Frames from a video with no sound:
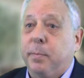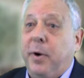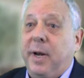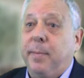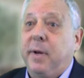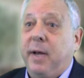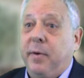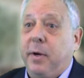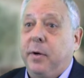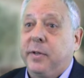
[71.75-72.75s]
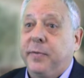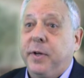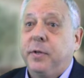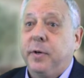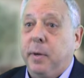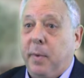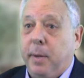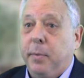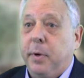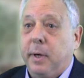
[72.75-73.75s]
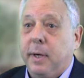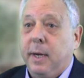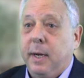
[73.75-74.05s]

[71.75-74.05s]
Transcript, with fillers: boy named Devin who is featured in my book,